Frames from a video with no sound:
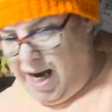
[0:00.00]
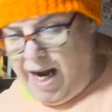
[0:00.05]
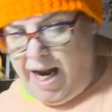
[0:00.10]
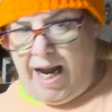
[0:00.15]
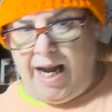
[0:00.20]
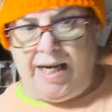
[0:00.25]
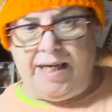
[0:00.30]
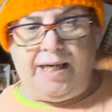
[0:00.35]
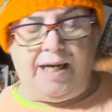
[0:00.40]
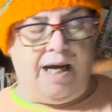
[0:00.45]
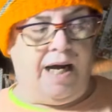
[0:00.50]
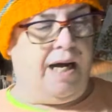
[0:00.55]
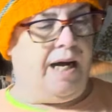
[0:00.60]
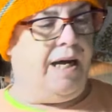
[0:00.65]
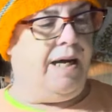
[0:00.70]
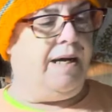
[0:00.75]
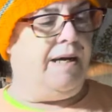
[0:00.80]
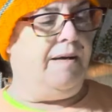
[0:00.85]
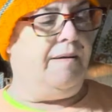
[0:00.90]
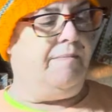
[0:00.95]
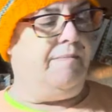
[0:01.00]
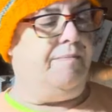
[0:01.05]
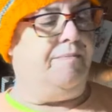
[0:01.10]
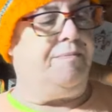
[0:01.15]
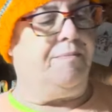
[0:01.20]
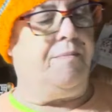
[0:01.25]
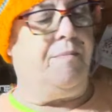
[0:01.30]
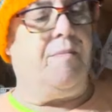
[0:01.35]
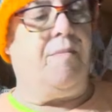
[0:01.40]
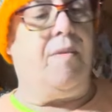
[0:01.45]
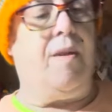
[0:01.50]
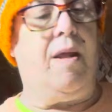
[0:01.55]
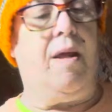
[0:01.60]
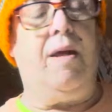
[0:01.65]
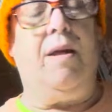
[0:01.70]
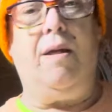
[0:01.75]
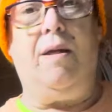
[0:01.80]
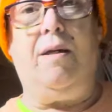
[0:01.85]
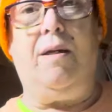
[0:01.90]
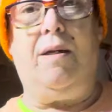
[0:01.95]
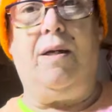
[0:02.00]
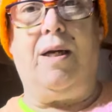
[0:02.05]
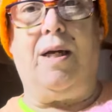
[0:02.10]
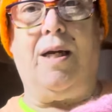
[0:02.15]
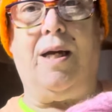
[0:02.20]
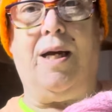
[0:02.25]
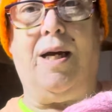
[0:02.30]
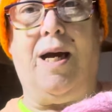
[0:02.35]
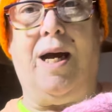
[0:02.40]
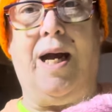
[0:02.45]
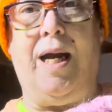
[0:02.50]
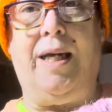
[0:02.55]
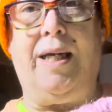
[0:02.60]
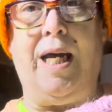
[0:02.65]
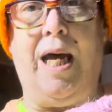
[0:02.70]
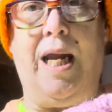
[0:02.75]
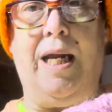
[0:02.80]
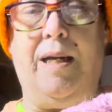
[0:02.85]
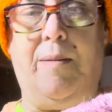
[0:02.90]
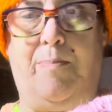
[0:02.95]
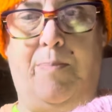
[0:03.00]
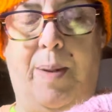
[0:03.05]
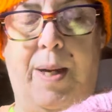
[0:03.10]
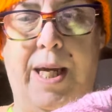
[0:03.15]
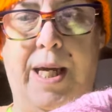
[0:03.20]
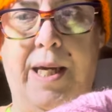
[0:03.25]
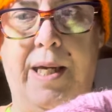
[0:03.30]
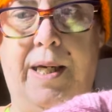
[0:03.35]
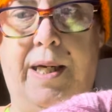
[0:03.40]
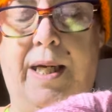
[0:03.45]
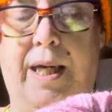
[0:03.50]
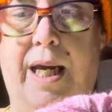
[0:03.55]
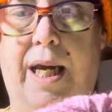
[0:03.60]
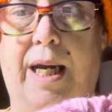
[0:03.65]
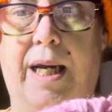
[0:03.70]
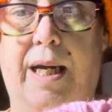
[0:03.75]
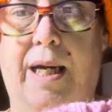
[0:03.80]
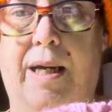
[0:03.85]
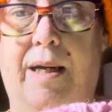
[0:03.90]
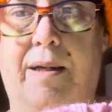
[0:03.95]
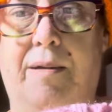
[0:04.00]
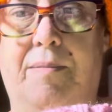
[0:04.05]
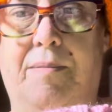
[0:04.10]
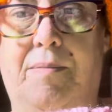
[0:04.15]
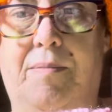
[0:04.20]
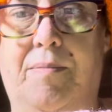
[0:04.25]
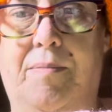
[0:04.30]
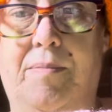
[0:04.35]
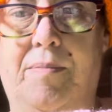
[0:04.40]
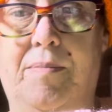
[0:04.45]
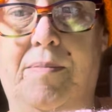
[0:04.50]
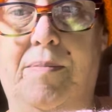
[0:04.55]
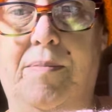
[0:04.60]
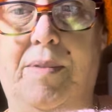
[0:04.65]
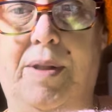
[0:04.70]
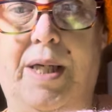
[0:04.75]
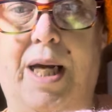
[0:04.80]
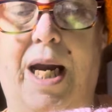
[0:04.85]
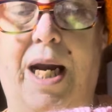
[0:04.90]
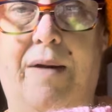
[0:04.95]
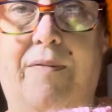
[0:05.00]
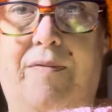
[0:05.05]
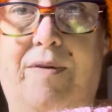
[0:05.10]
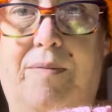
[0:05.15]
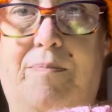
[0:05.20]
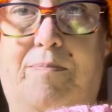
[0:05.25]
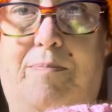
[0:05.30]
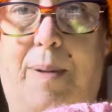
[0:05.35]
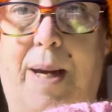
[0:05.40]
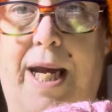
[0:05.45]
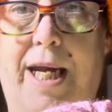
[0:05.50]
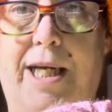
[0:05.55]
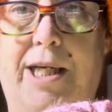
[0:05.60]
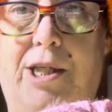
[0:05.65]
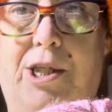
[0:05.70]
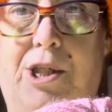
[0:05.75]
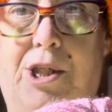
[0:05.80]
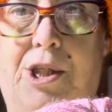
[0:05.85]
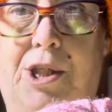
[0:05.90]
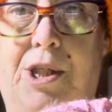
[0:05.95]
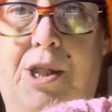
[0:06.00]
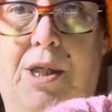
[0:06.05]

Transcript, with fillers: And um, I got a pink and a kind of a beige